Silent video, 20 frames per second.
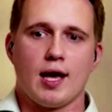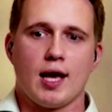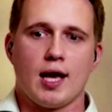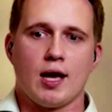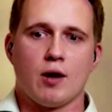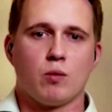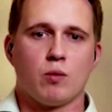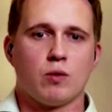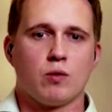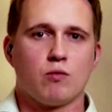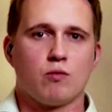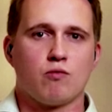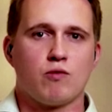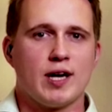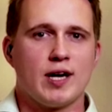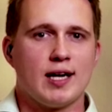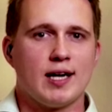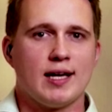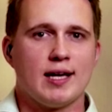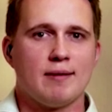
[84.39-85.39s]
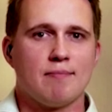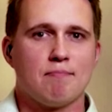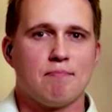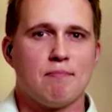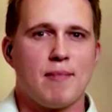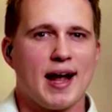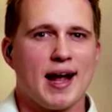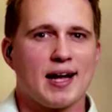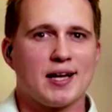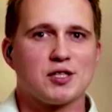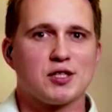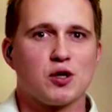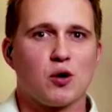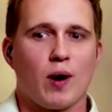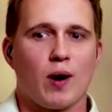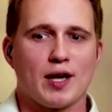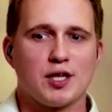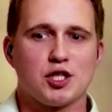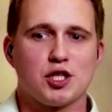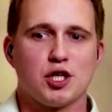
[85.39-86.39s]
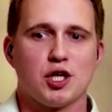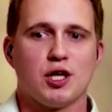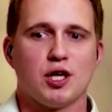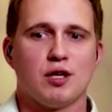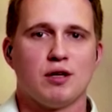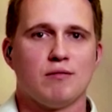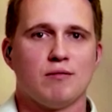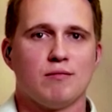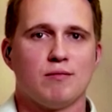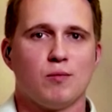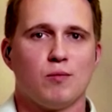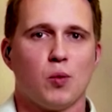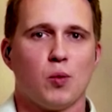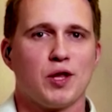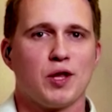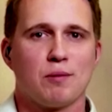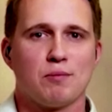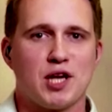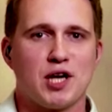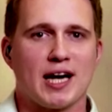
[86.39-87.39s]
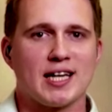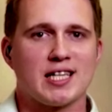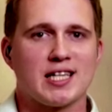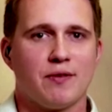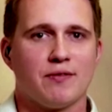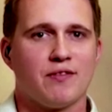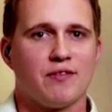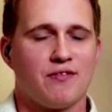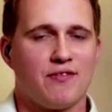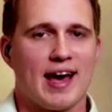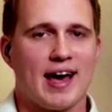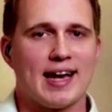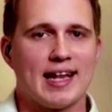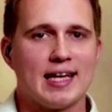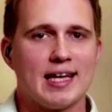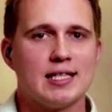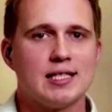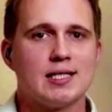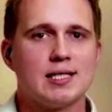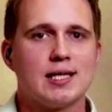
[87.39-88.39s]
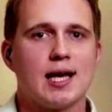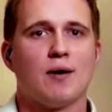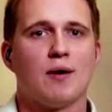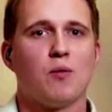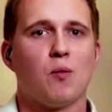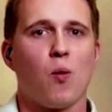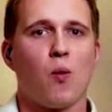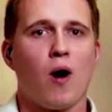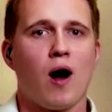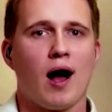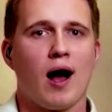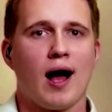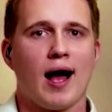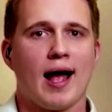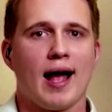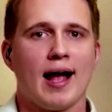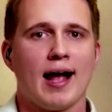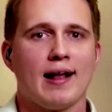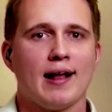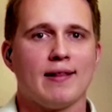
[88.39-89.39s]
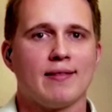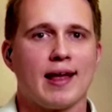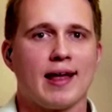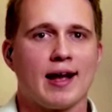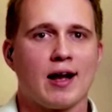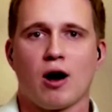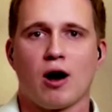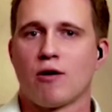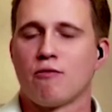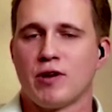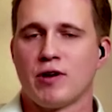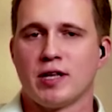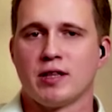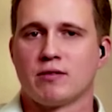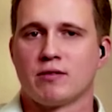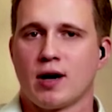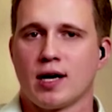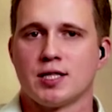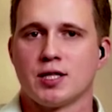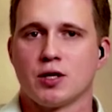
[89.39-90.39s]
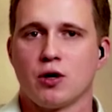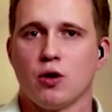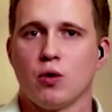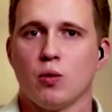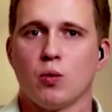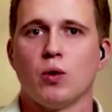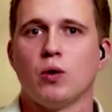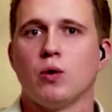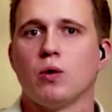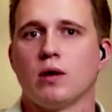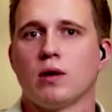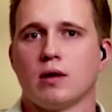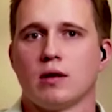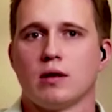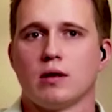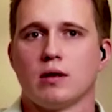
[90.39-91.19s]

it will really make us question what the objective of the Fed is and why they can't read the writing on the wall.